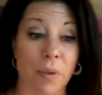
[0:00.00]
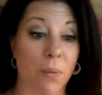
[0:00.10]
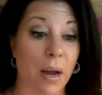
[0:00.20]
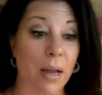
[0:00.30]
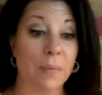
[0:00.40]

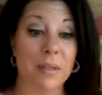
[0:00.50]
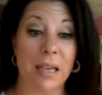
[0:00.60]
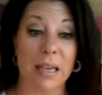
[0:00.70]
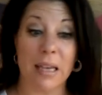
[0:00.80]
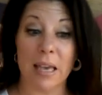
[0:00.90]
right?
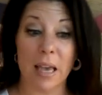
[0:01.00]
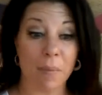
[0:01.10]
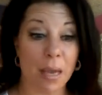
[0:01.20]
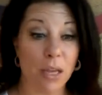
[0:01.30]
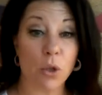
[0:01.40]
Second
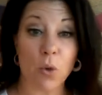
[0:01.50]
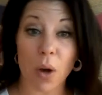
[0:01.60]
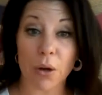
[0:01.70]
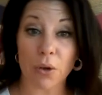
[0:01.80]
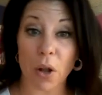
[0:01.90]
campaign,
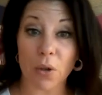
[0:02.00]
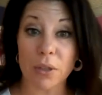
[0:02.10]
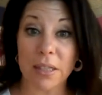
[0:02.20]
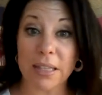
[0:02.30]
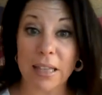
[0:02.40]
$200,
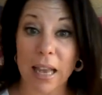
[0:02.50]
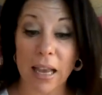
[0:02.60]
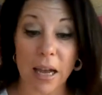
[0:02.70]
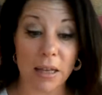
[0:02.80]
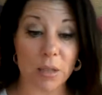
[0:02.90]
six to
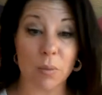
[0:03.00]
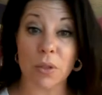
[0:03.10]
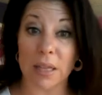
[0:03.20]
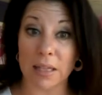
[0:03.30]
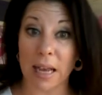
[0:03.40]
eight
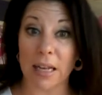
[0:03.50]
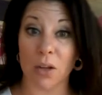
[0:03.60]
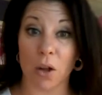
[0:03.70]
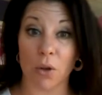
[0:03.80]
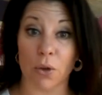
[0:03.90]
customers, that's
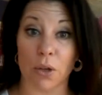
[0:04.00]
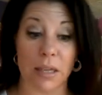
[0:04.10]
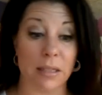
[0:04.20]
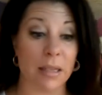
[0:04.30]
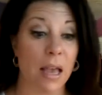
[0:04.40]
$80
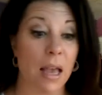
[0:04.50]
earnings.